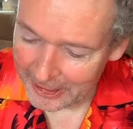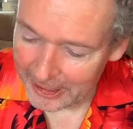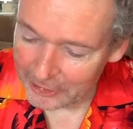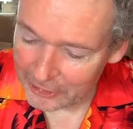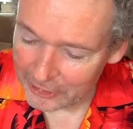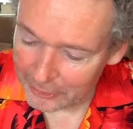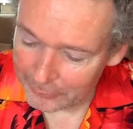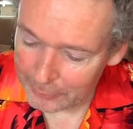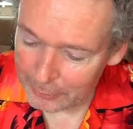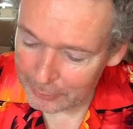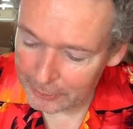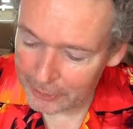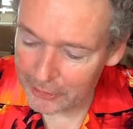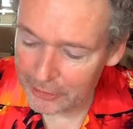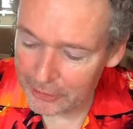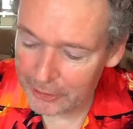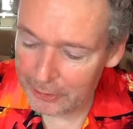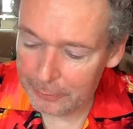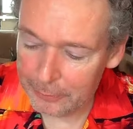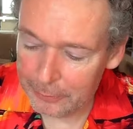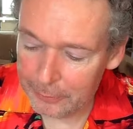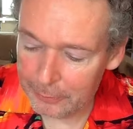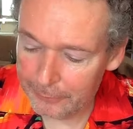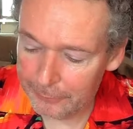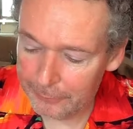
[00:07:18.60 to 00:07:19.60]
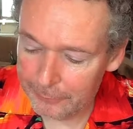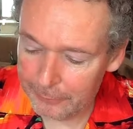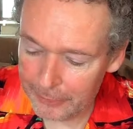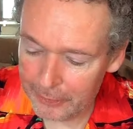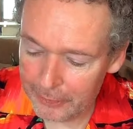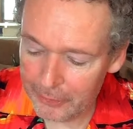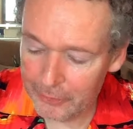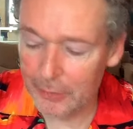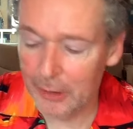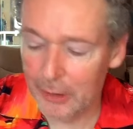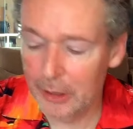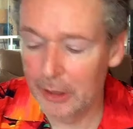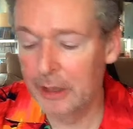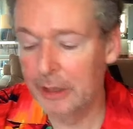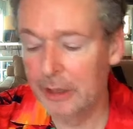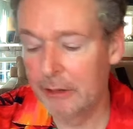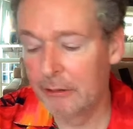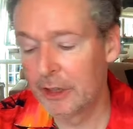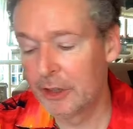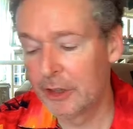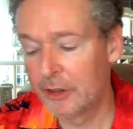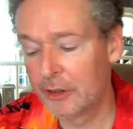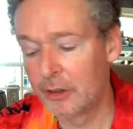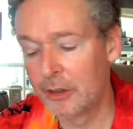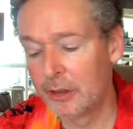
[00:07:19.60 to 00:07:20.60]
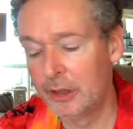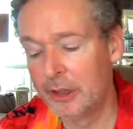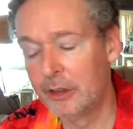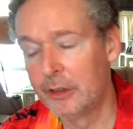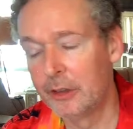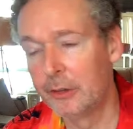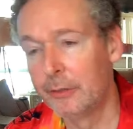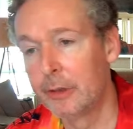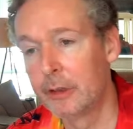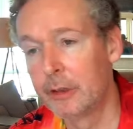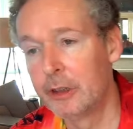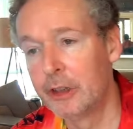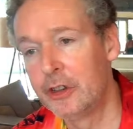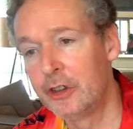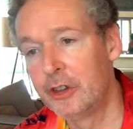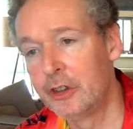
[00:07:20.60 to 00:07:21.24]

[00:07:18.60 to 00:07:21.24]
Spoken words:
It's a very the lyrics on this are very,